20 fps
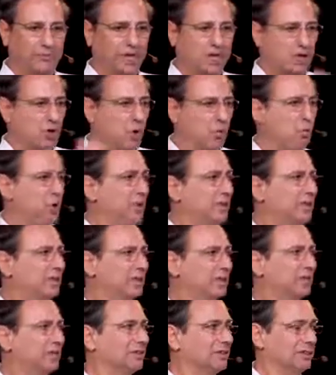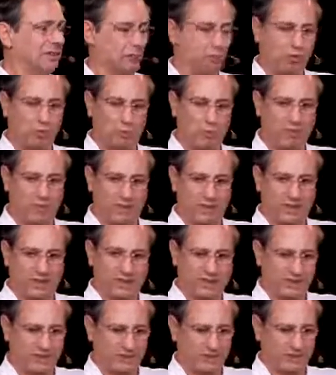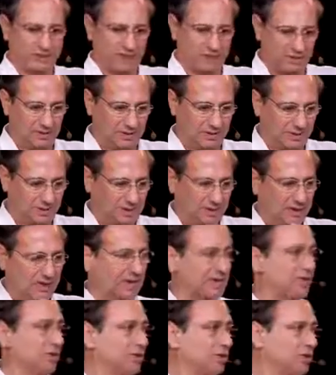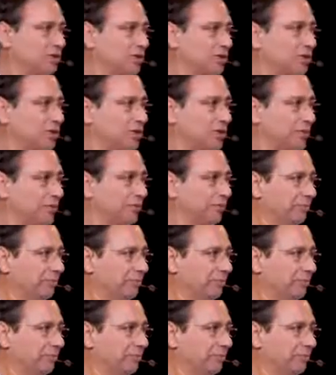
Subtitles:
no way someone will accept less resolution.